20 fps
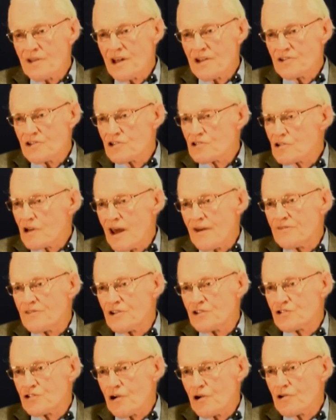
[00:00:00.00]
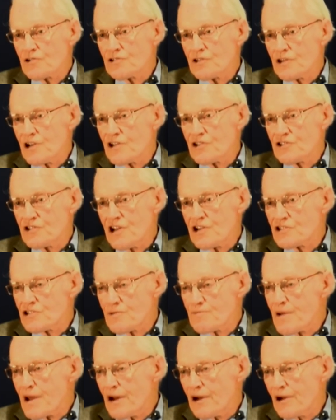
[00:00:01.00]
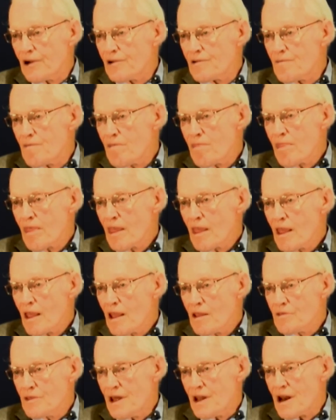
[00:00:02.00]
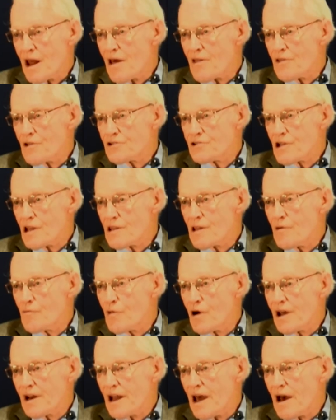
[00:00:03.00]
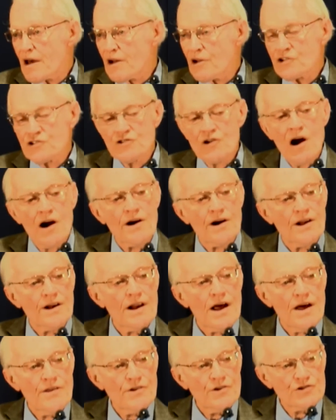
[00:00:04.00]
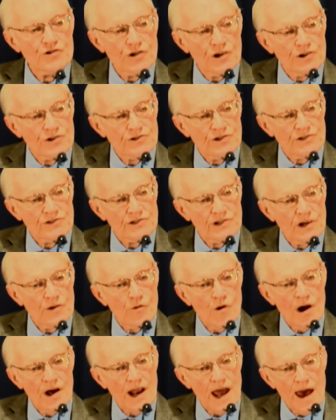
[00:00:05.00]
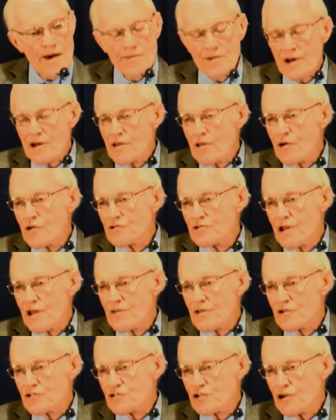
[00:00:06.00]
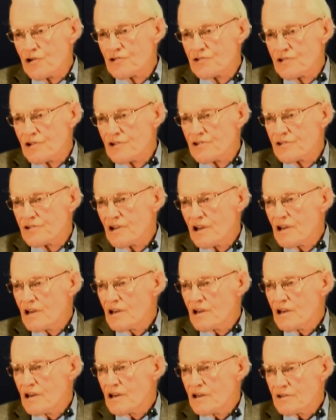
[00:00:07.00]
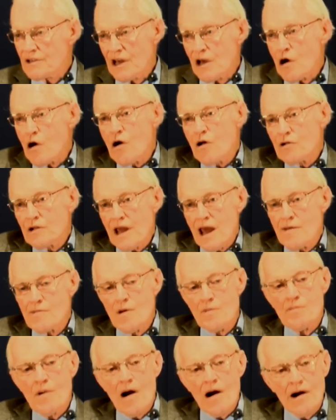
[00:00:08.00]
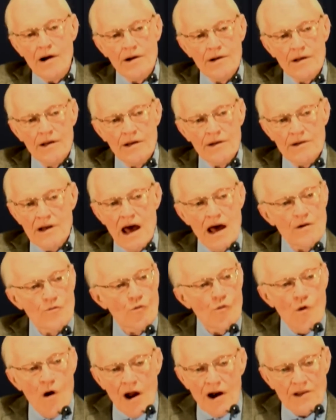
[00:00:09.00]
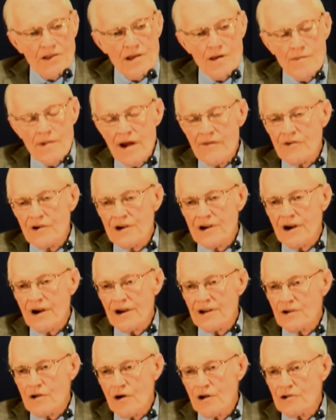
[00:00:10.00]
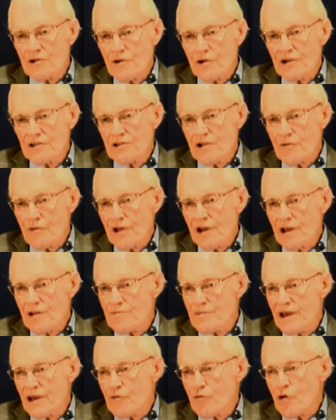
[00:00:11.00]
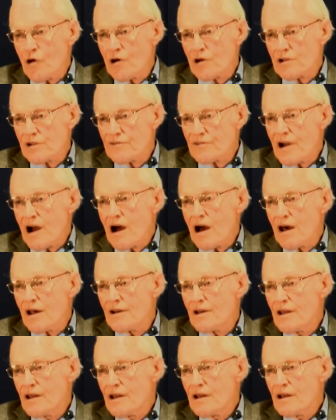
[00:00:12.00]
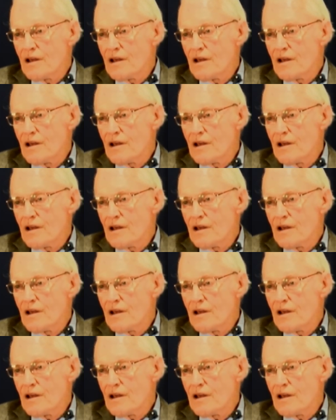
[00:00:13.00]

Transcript: they just left the church and just disappeared. Then others of them went out and started other churches. And what happened to those other churches? They all came apart. Not one of them ever carried on doing the really big work of God